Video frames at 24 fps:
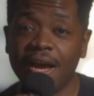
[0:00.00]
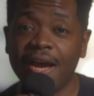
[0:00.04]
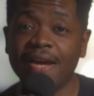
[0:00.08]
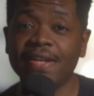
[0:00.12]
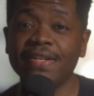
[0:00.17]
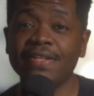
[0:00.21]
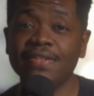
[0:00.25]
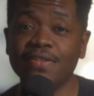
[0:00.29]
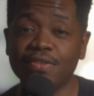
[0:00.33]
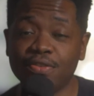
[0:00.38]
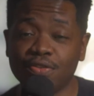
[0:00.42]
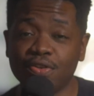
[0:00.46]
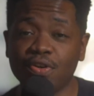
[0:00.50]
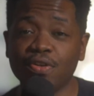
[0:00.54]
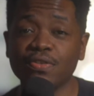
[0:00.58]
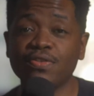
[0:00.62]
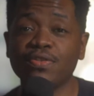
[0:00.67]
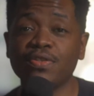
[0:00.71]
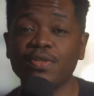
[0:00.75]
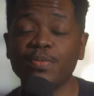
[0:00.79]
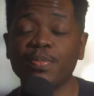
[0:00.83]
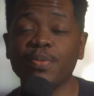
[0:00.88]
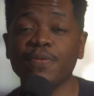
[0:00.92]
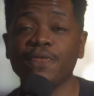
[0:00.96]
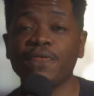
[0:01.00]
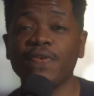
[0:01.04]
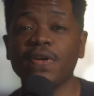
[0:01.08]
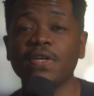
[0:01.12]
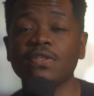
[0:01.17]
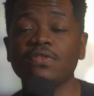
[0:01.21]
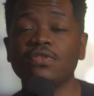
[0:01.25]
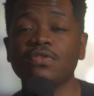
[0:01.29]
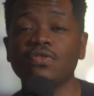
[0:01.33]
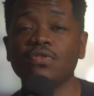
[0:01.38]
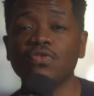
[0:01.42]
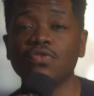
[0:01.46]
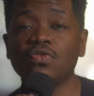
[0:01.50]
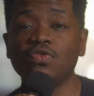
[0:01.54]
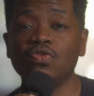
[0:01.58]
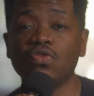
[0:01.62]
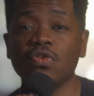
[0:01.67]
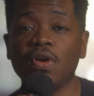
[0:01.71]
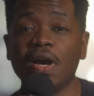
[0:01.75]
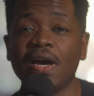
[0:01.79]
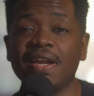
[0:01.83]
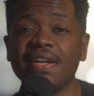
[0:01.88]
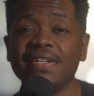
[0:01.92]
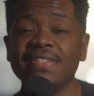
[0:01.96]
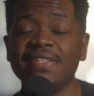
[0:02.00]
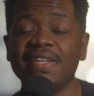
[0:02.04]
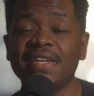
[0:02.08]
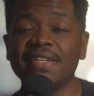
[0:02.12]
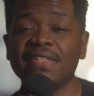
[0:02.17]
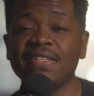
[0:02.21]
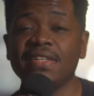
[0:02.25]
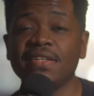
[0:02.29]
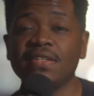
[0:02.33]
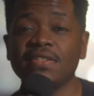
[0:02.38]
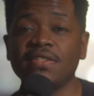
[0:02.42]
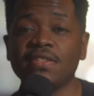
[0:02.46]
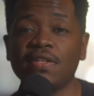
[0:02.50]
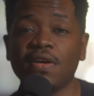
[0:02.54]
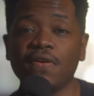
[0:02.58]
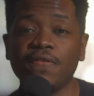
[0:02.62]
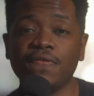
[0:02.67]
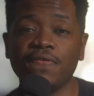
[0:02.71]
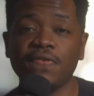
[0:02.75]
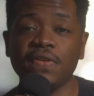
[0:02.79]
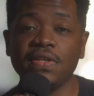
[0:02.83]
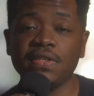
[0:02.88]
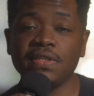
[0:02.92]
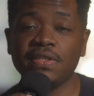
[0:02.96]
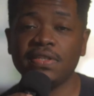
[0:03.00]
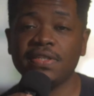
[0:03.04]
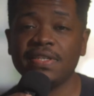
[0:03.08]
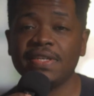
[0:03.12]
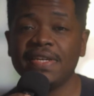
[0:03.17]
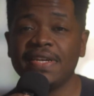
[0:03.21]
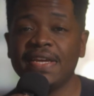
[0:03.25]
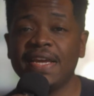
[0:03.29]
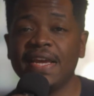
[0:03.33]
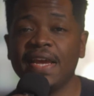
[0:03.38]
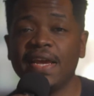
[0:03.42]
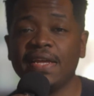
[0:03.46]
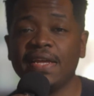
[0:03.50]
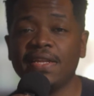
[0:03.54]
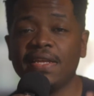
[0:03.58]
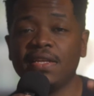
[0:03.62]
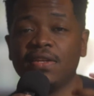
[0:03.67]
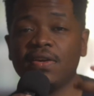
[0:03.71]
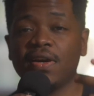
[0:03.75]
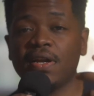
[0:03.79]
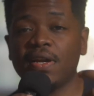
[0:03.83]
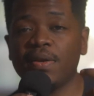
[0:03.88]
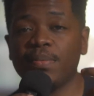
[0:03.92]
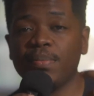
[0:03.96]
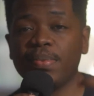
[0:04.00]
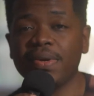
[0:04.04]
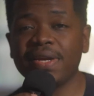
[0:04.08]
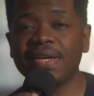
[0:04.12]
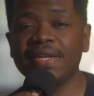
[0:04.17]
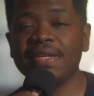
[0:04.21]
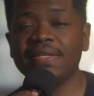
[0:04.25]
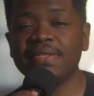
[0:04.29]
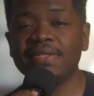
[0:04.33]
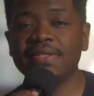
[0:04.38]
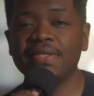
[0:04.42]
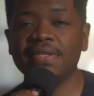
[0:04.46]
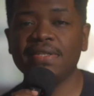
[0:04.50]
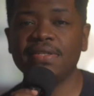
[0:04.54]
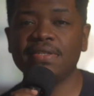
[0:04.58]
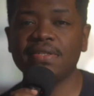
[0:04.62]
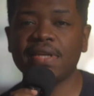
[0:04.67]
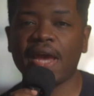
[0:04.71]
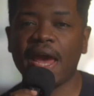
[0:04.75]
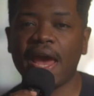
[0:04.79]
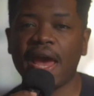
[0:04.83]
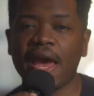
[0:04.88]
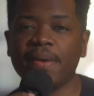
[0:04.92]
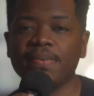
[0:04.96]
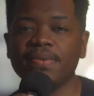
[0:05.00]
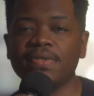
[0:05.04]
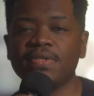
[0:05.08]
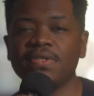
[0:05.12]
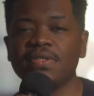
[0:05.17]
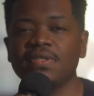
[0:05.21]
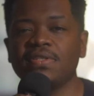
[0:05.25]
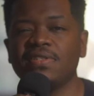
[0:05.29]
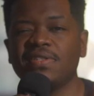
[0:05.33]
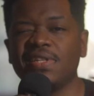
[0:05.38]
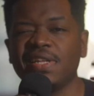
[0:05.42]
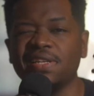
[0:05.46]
I need to talk to the professionals who know how to take their selfies and they know how to bring it into these apps.